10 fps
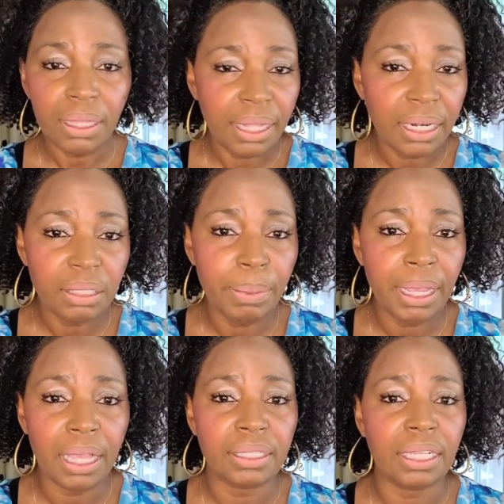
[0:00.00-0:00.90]
That is
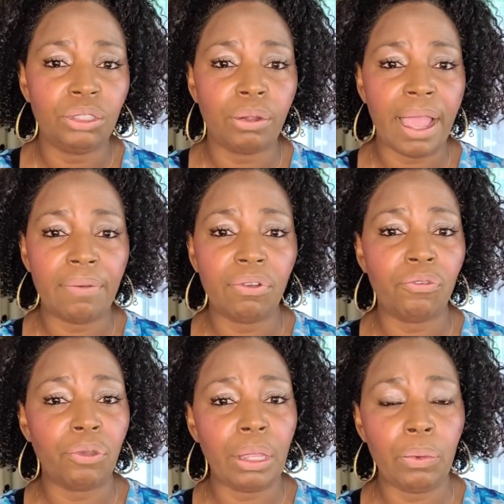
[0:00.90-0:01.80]
because I travel
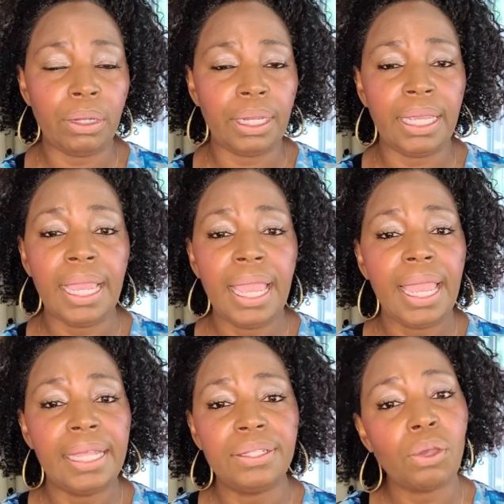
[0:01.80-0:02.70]
frequently,
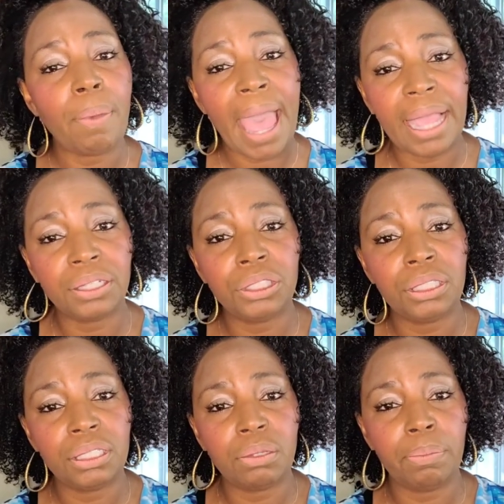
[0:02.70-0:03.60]
and so
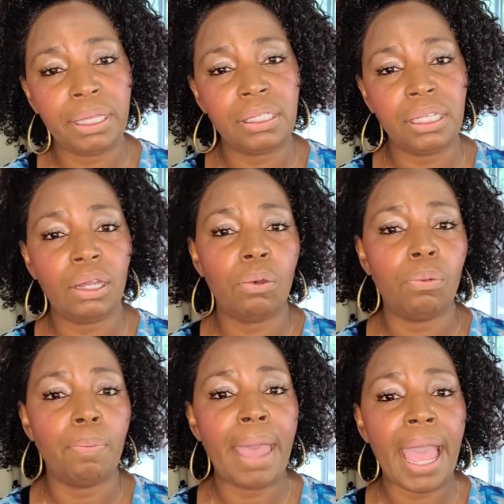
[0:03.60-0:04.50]
packaging is a big deal.
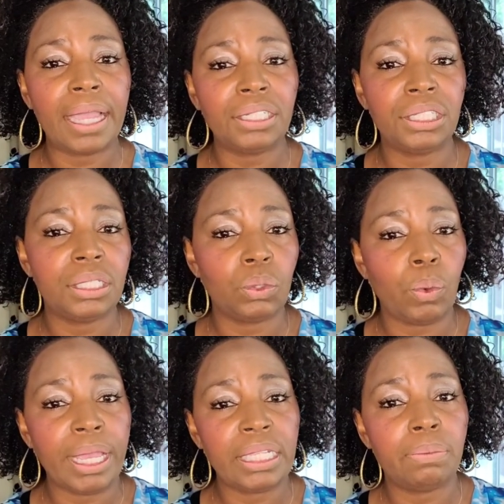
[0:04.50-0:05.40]
Packaging
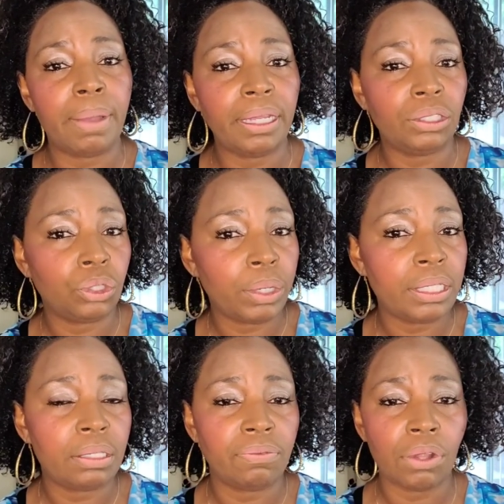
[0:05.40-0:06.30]
sways my
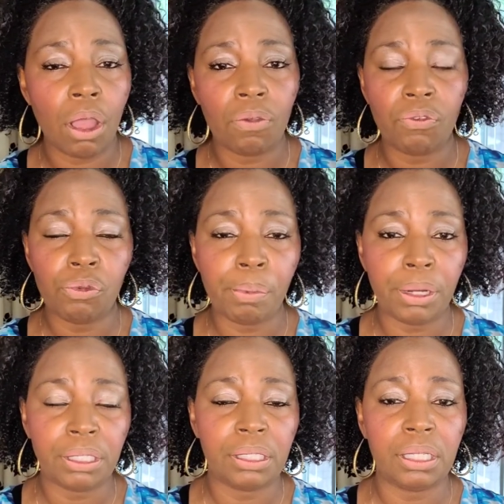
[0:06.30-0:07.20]
choice of dog food
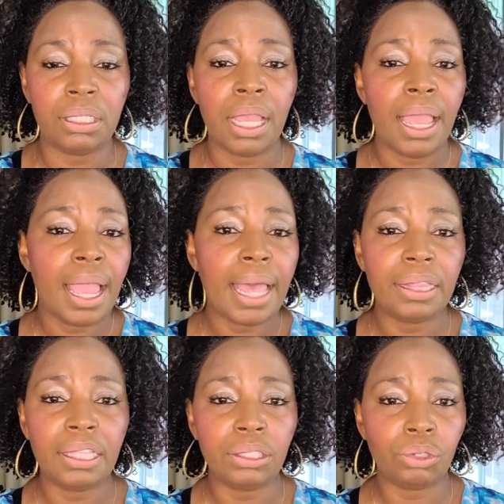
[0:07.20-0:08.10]
purchases
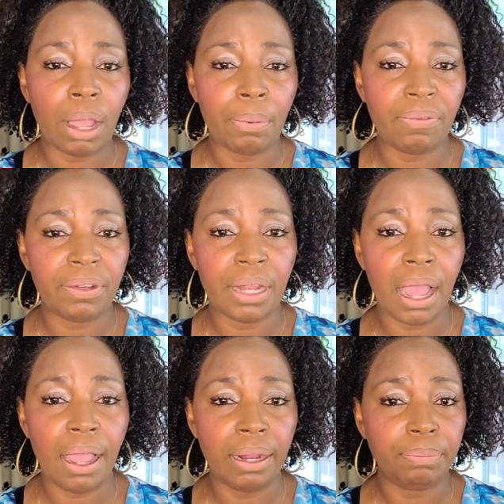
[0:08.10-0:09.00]
at the drop of a
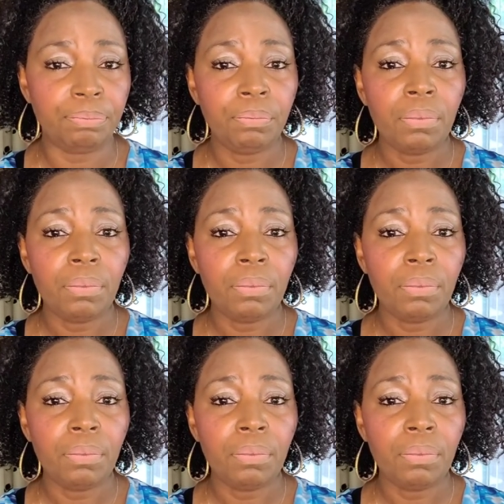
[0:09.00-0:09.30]
dime.